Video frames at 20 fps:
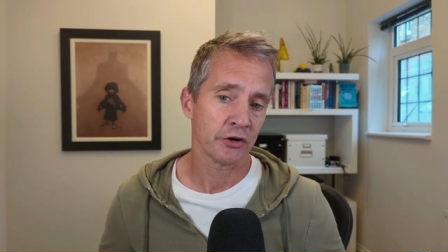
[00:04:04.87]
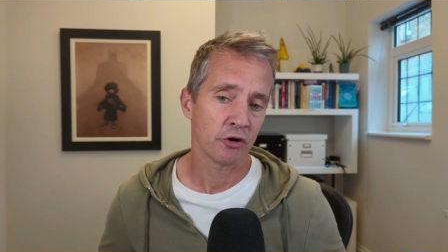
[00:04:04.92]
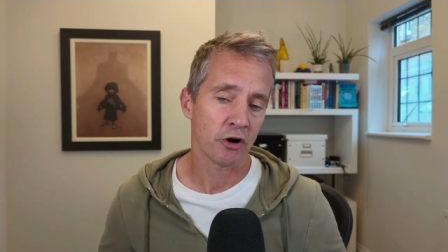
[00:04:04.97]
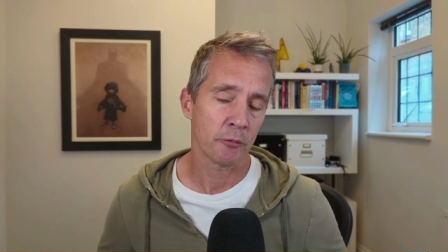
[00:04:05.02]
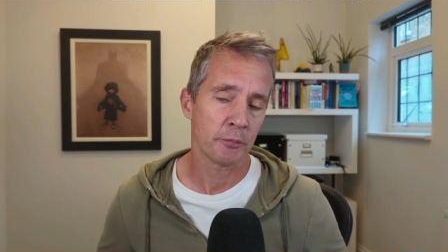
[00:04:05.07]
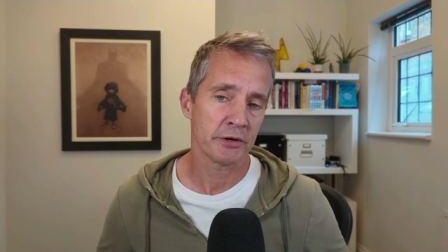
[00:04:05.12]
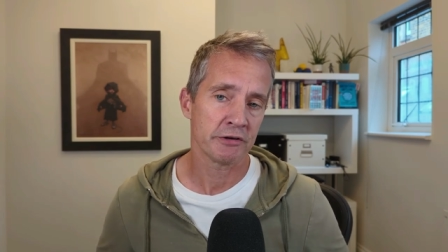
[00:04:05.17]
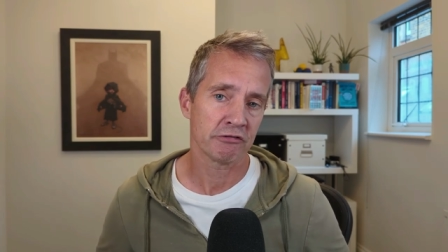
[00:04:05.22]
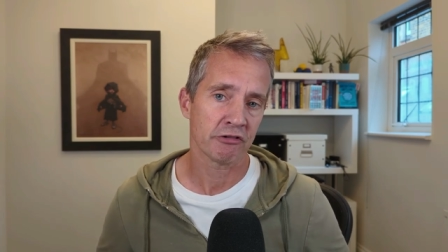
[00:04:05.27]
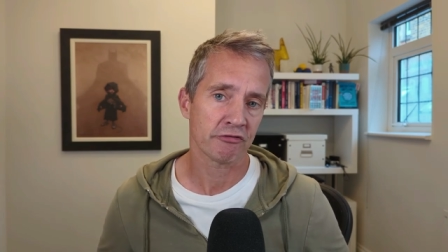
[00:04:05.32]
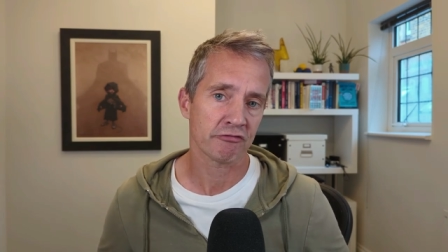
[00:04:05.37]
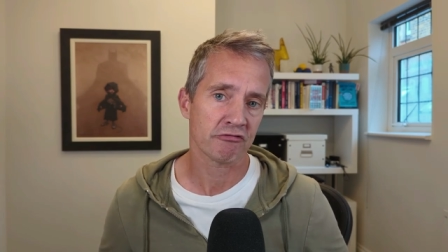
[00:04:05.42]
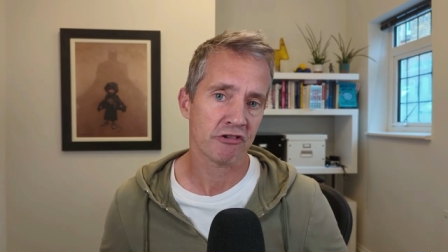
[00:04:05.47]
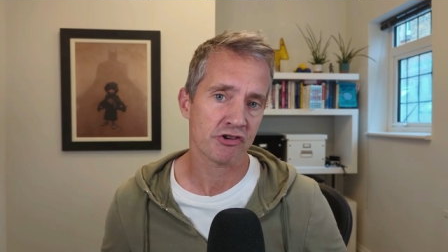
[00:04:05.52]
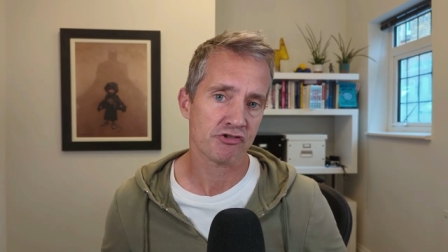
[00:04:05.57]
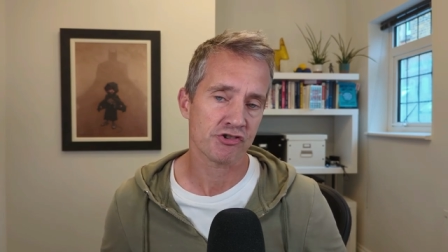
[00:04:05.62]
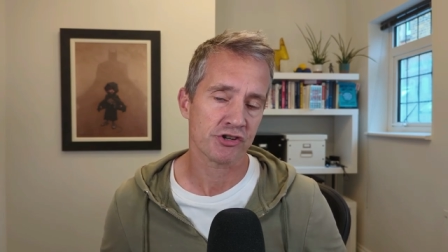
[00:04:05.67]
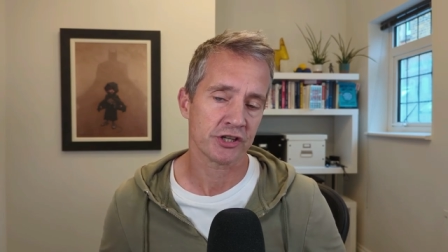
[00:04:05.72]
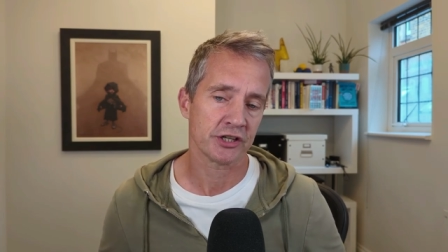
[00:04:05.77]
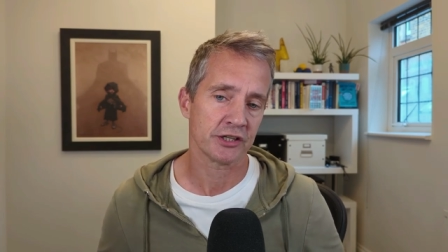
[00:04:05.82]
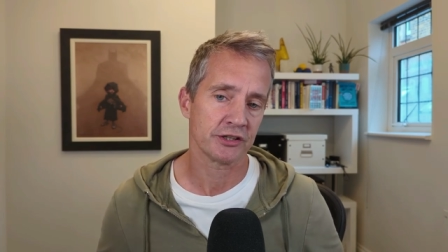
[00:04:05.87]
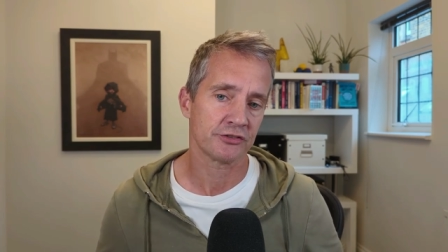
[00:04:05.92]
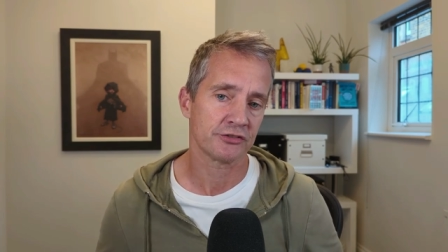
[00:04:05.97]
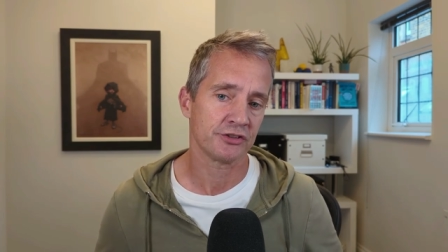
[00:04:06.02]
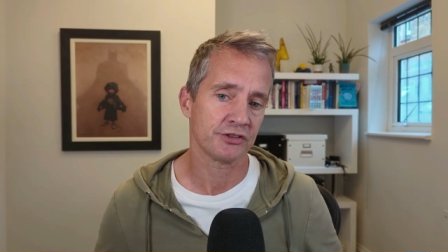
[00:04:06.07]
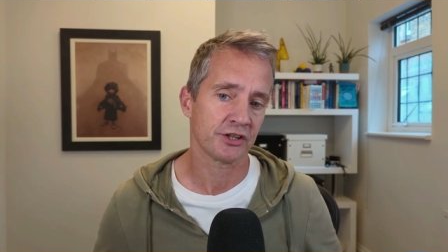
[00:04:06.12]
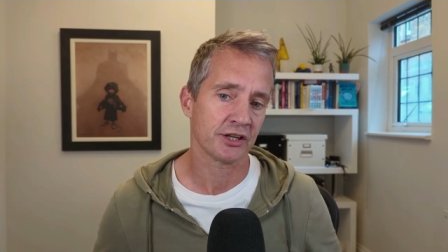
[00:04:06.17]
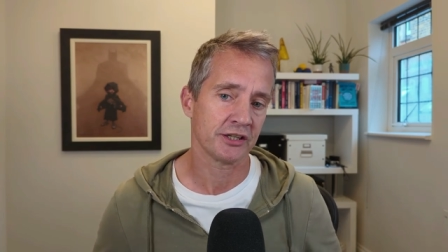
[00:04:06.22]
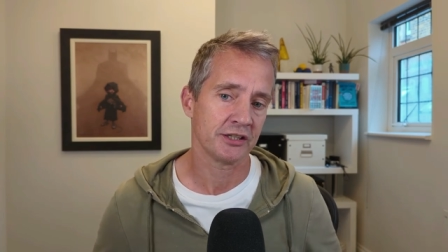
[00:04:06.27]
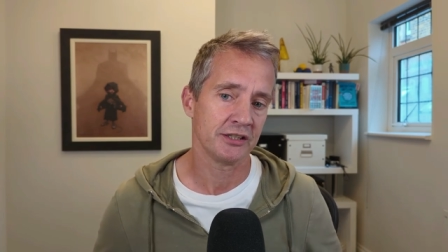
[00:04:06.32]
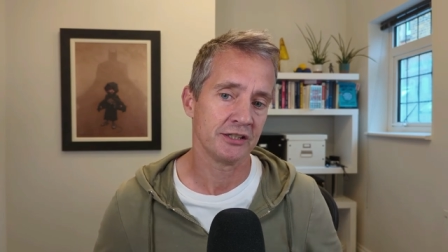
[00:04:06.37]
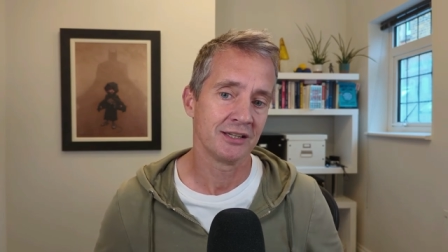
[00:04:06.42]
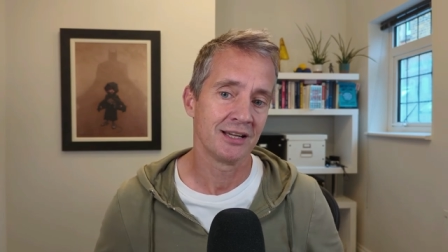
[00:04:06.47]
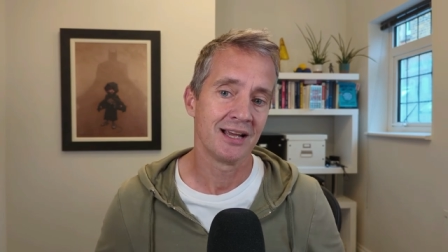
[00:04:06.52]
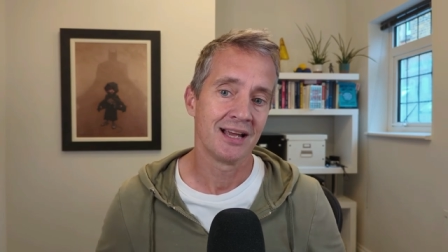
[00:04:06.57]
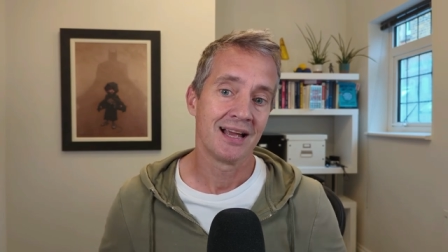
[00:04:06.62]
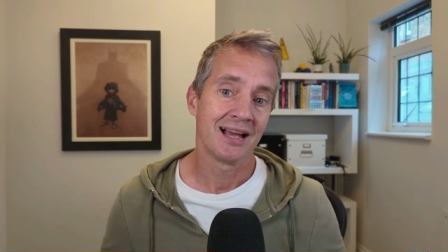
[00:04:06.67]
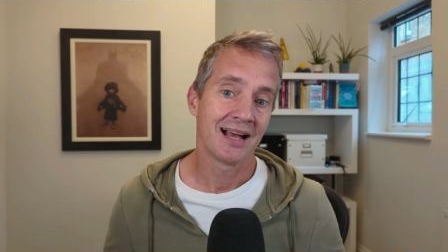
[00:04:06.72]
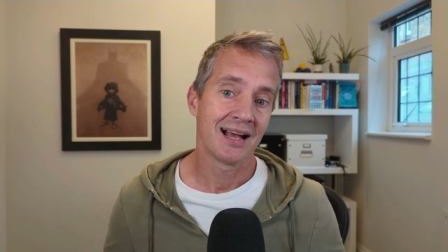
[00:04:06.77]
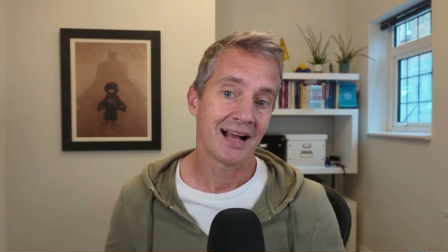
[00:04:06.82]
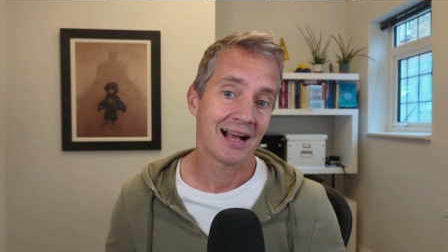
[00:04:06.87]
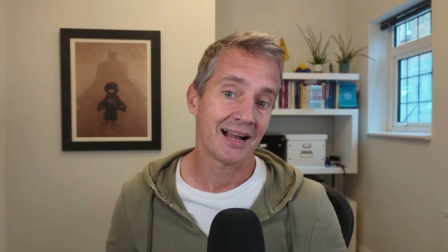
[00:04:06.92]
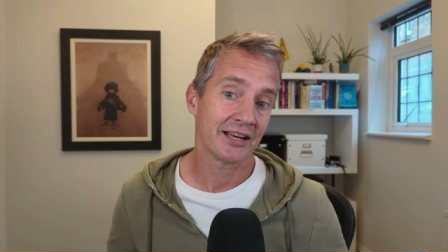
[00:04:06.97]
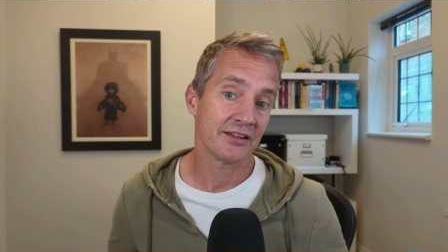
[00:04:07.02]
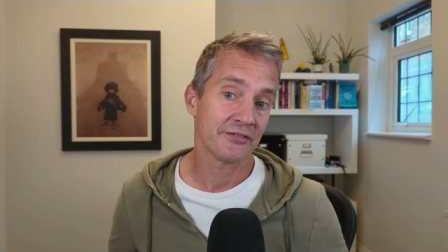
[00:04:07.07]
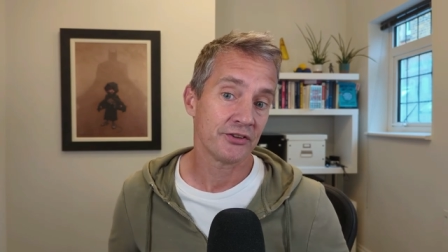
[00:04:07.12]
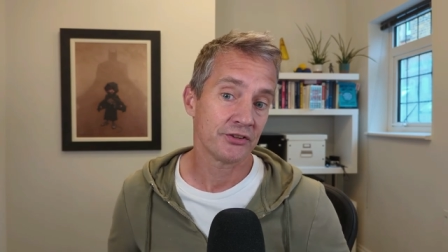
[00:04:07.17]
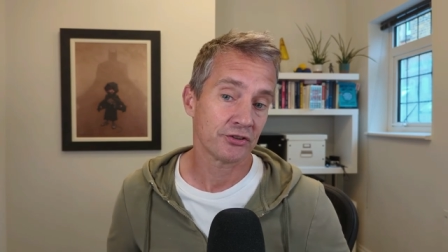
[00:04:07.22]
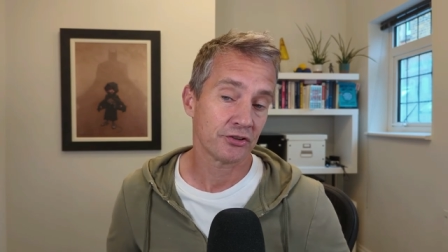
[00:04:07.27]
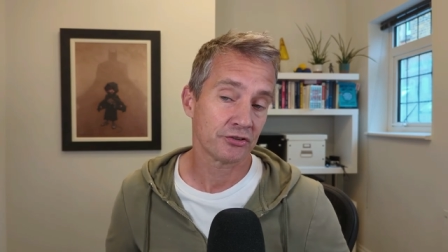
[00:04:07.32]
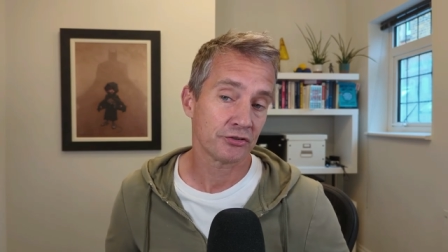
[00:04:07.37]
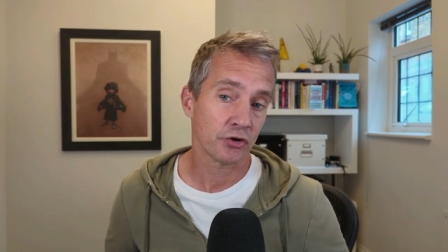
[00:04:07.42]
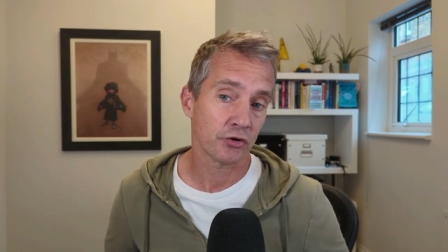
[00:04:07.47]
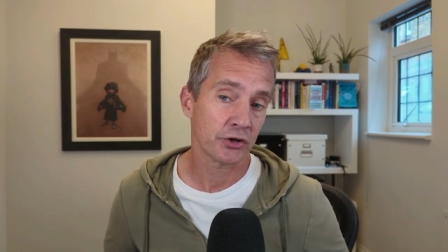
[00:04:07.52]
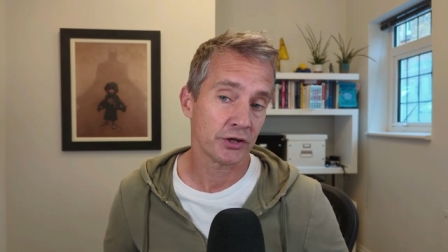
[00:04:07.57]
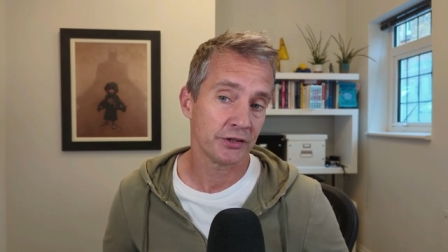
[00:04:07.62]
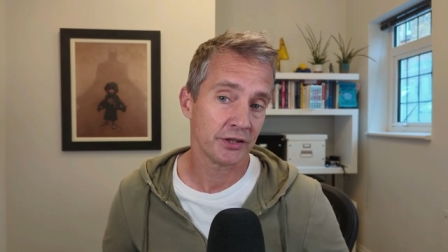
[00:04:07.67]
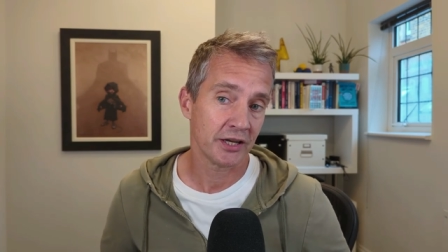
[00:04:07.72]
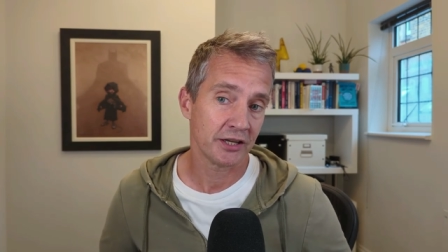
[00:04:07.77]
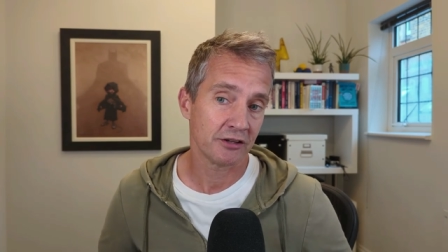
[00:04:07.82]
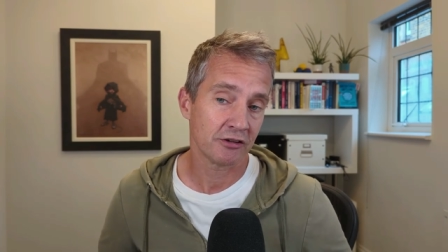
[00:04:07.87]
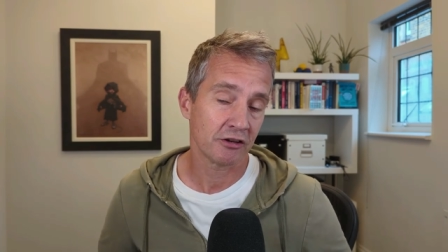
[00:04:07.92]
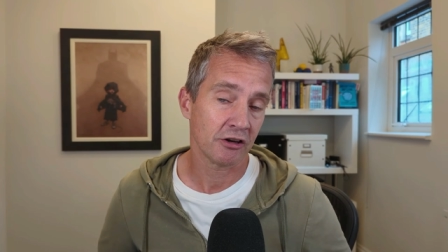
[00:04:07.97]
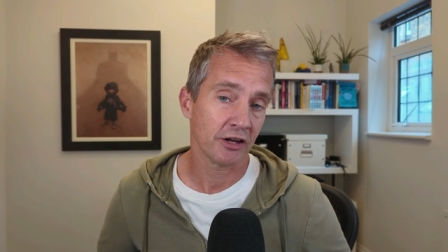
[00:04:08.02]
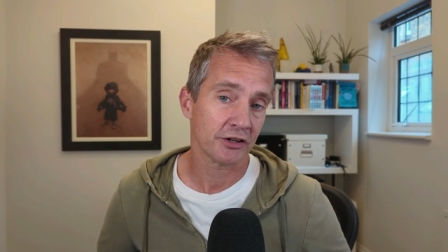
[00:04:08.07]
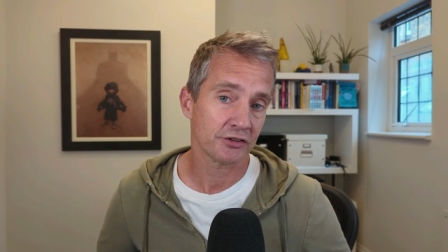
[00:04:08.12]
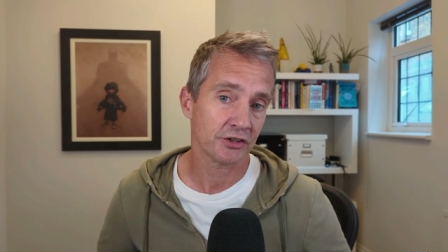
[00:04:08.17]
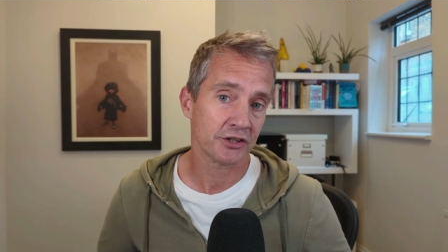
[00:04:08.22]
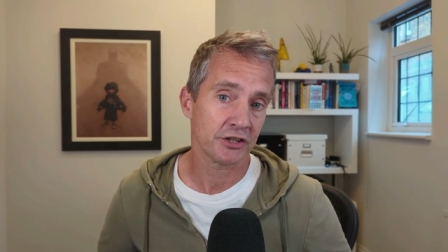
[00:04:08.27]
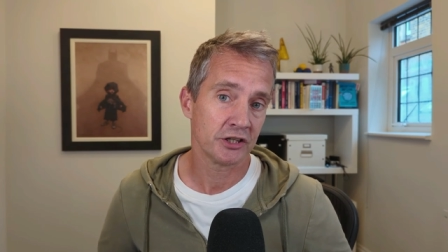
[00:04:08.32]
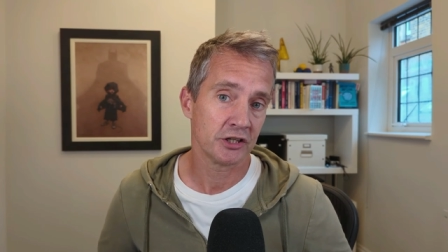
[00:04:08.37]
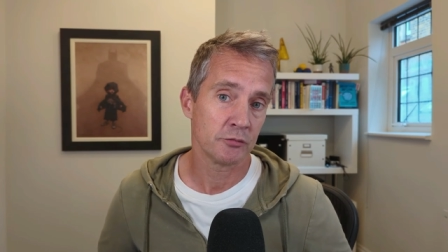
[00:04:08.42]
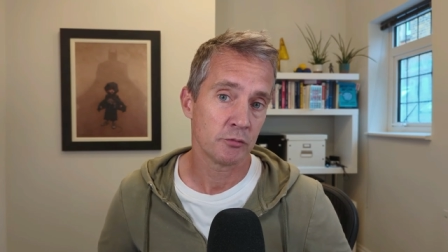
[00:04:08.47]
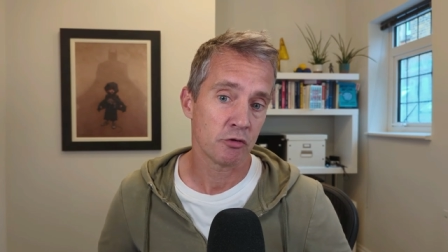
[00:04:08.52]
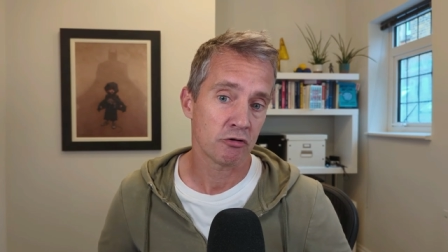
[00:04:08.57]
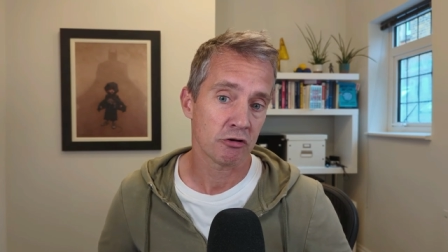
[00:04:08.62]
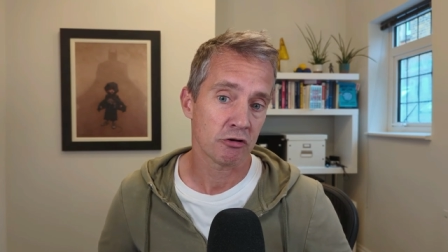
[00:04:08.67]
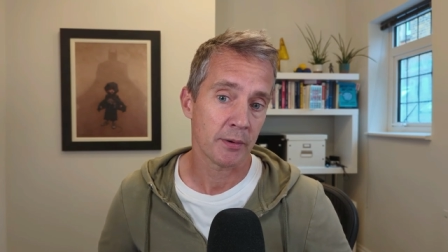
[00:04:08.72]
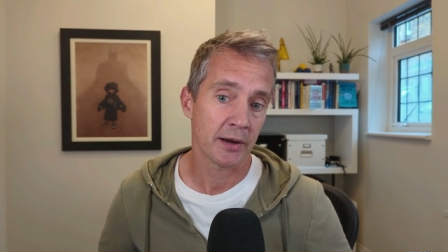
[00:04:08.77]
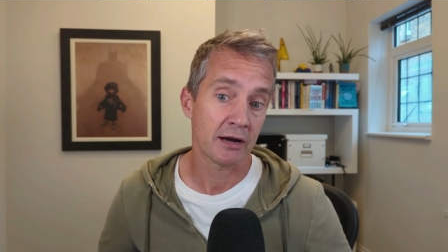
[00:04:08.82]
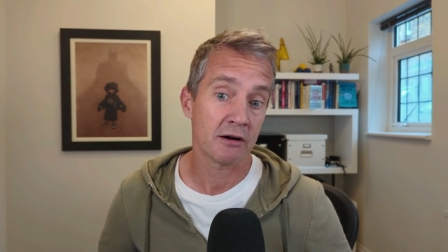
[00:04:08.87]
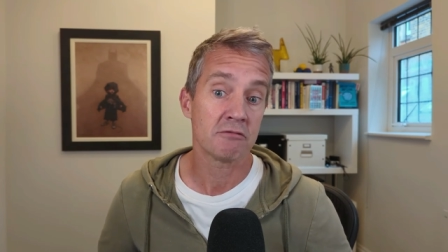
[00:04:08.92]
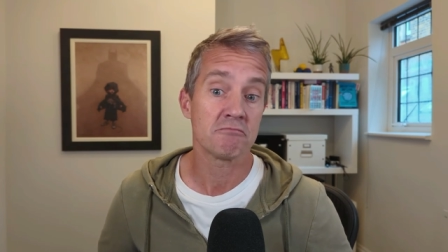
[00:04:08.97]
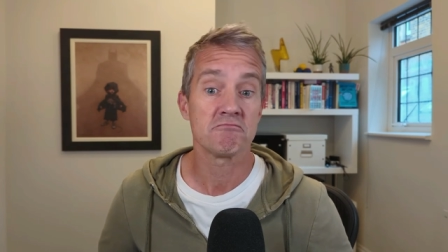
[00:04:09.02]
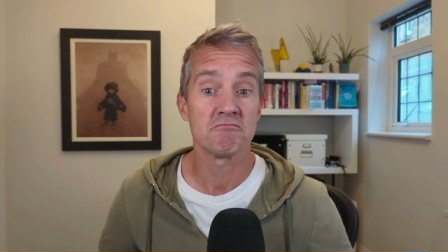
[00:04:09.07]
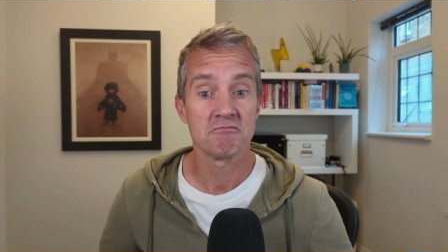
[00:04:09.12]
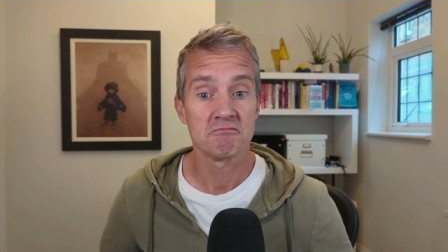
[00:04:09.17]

I'll be refreshing it today. And if there's a stock in there you'd like to hear more about,